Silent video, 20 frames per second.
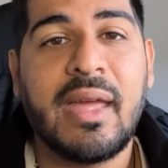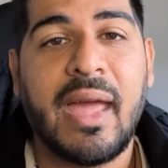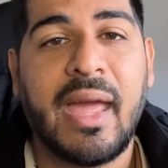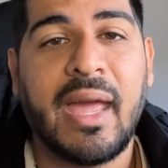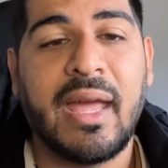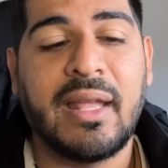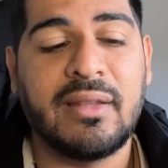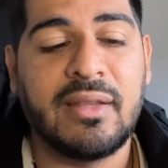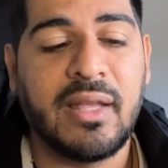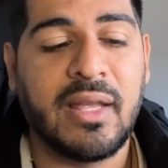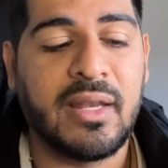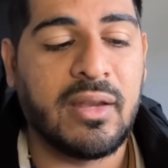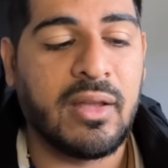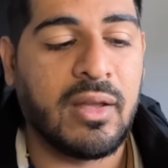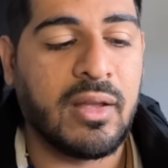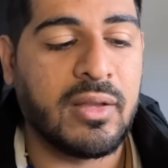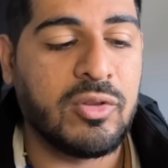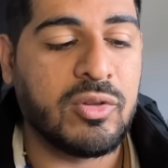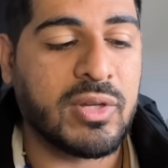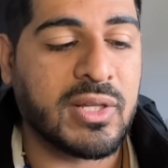and then
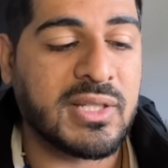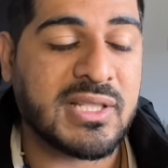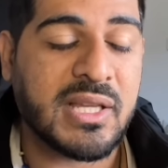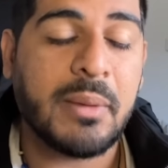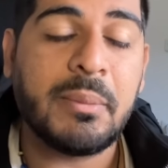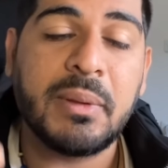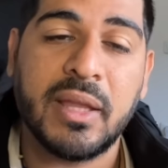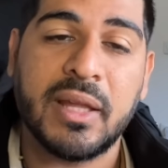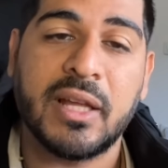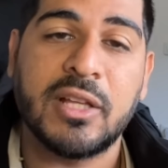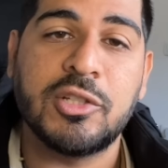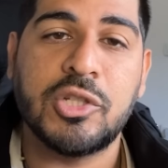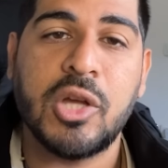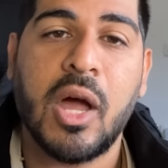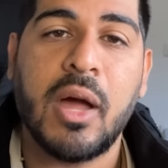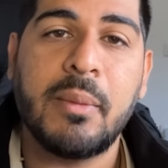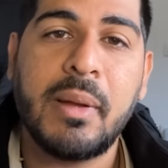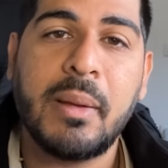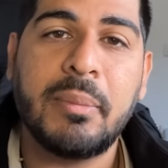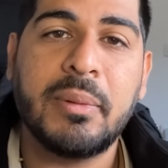uh, you can send me like a
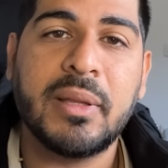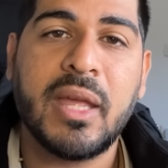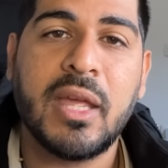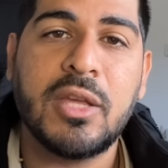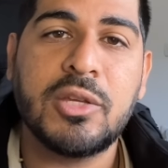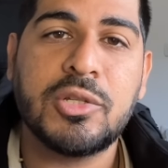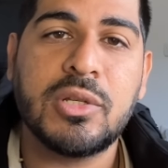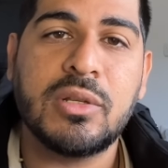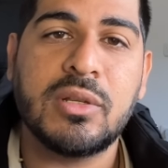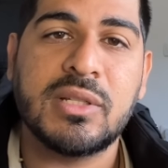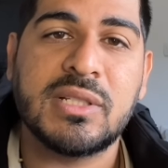job application,